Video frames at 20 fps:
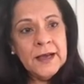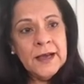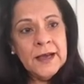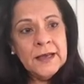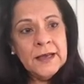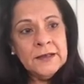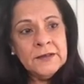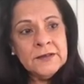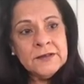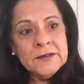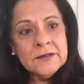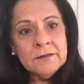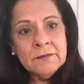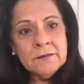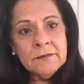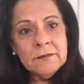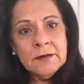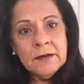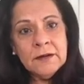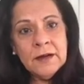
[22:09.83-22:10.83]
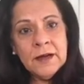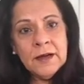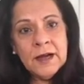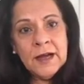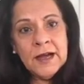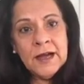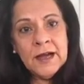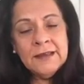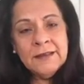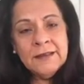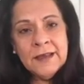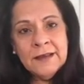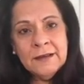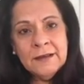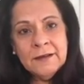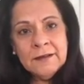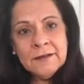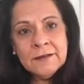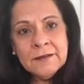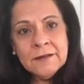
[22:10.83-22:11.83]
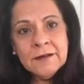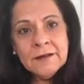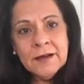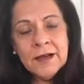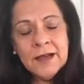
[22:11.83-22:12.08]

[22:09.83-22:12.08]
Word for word: And I think